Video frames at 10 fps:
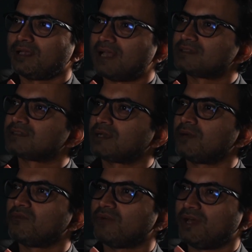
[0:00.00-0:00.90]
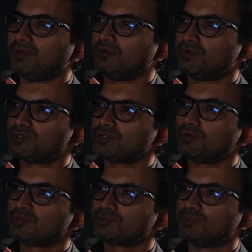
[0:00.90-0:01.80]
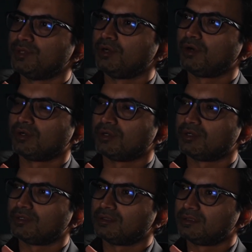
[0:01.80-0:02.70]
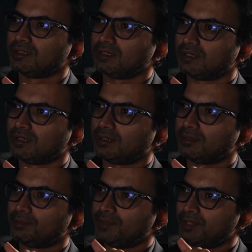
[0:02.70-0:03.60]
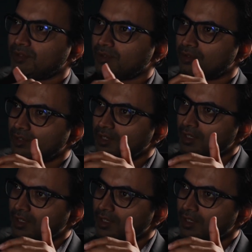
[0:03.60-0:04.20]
has some value which goes beyond the your